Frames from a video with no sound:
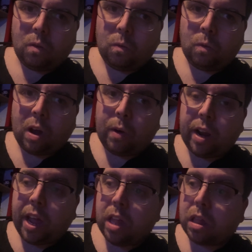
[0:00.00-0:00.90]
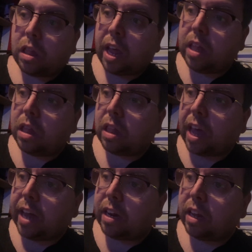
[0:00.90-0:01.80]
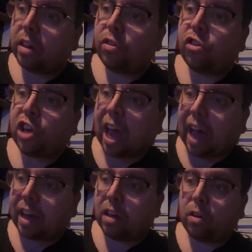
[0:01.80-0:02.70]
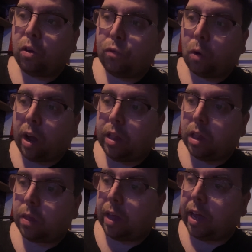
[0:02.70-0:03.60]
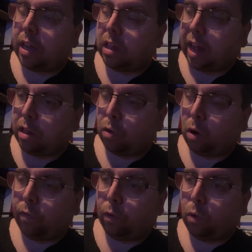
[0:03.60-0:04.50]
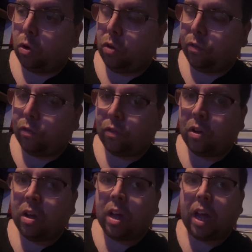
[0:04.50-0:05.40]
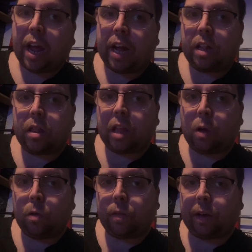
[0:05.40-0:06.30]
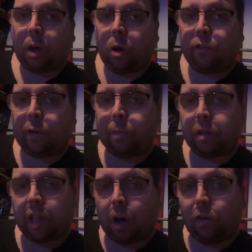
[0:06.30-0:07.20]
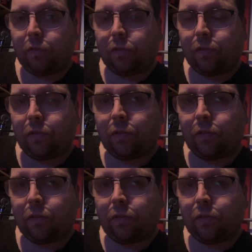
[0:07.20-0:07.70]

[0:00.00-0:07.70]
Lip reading: where it is instead Jack who frightens their Santa off the roof and steals the coat for himself.